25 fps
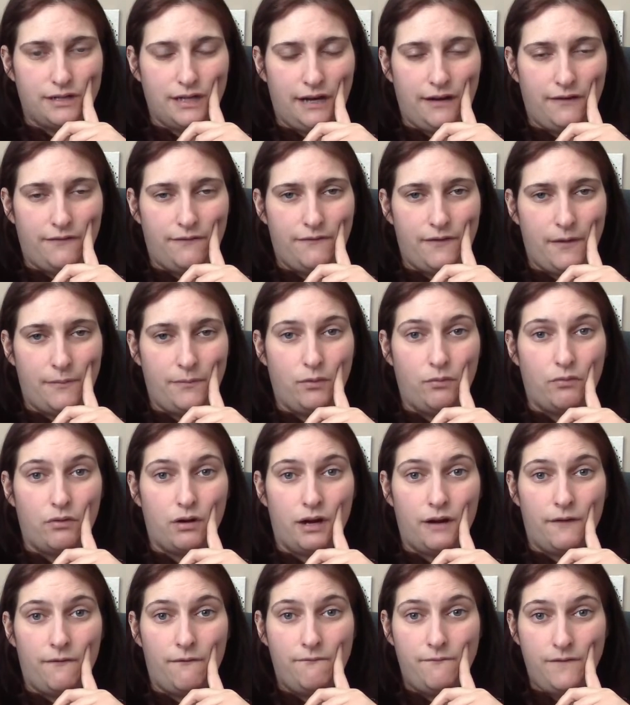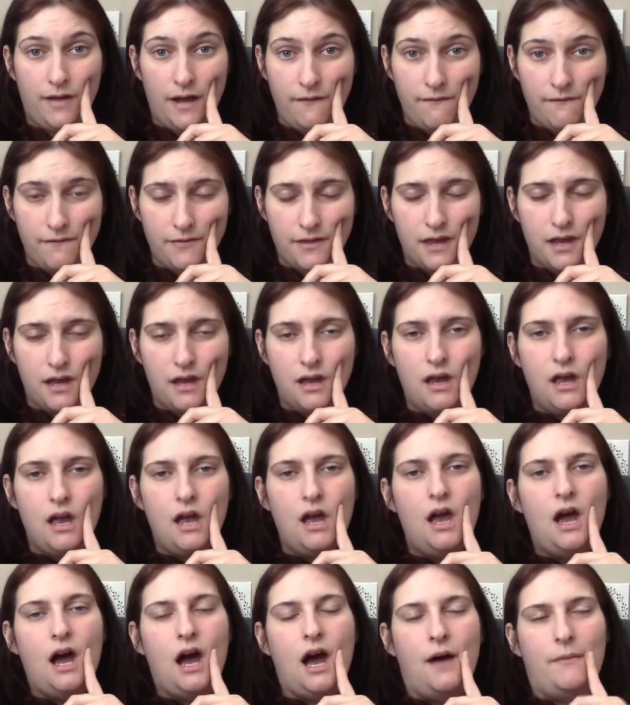date February 5th.
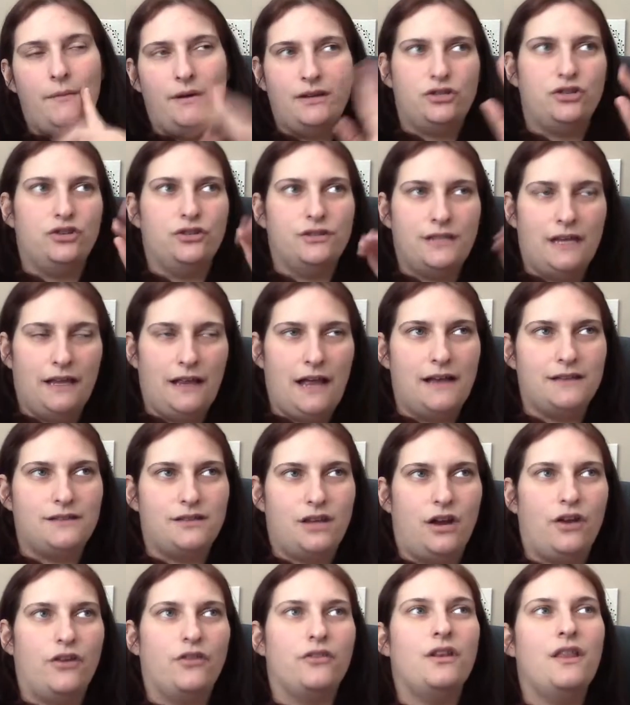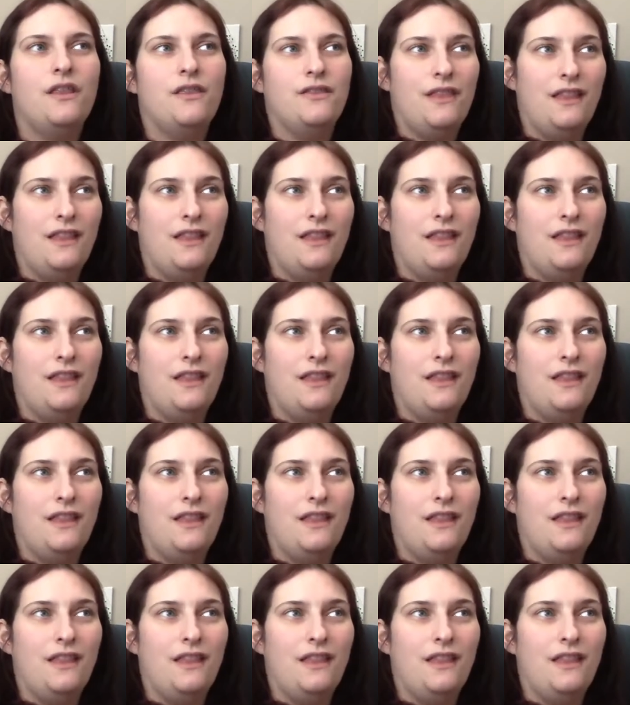I shouldn't say last I heard.